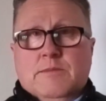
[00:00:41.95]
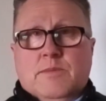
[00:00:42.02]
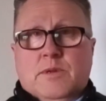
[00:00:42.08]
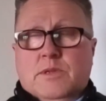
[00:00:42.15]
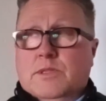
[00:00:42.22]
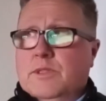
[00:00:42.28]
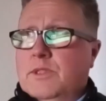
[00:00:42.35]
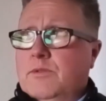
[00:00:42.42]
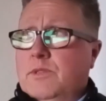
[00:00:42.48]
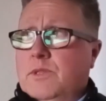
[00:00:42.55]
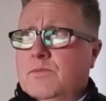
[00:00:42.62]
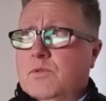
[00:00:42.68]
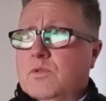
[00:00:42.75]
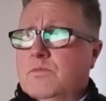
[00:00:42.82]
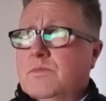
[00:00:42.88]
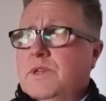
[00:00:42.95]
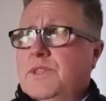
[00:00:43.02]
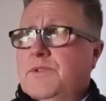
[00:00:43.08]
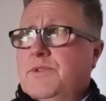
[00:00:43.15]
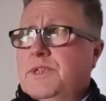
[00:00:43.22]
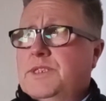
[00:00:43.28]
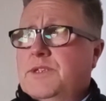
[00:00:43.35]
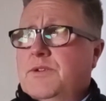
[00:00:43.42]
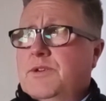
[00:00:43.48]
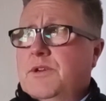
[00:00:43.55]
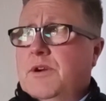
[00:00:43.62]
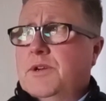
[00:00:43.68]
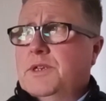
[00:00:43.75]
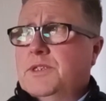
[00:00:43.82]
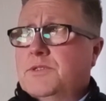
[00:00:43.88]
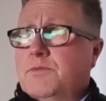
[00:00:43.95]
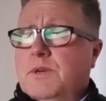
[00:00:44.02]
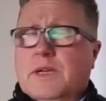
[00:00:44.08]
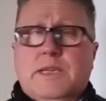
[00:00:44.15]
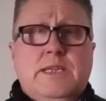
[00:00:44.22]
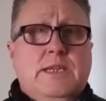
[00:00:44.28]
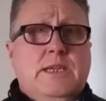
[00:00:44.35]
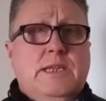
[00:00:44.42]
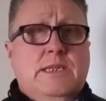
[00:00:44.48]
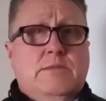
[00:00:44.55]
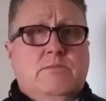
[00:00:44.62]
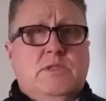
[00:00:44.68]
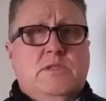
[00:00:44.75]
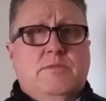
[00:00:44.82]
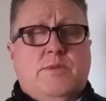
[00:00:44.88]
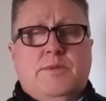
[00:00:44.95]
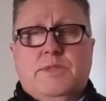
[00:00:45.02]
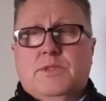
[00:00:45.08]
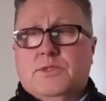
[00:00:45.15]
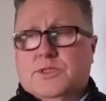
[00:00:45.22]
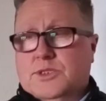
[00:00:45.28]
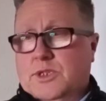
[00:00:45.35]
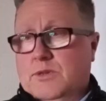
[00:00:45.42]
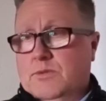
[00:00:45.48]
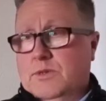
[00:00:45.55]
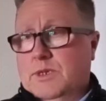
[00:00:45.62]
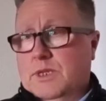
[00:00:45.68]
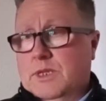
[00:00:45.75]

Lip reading: But the warm weather is on its way, and it will be with us soon.